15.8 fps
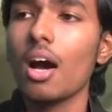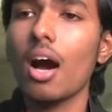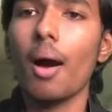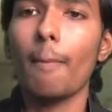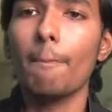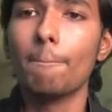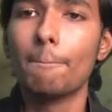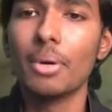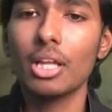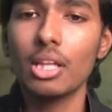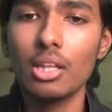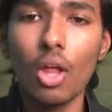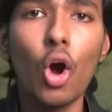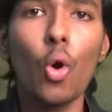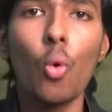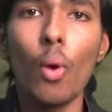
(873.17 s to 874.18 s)
A
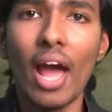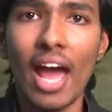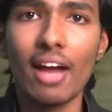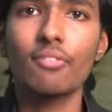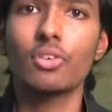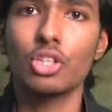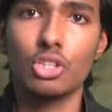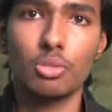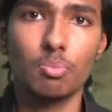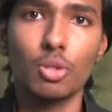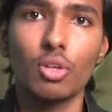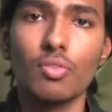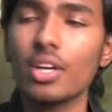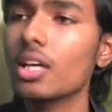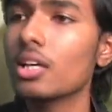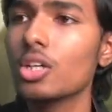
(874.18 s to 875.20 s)
below average
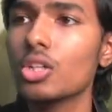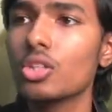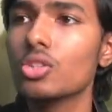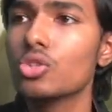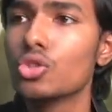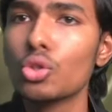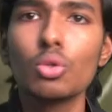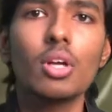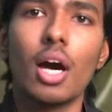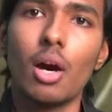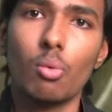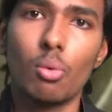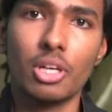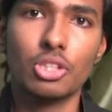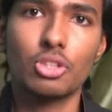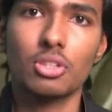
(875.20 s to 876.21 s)
movie. Do not
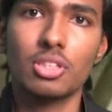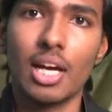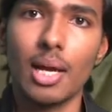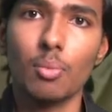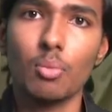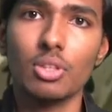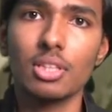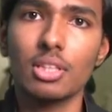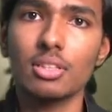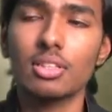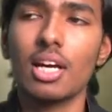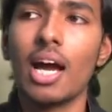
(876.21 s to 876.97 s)
waste your time with this.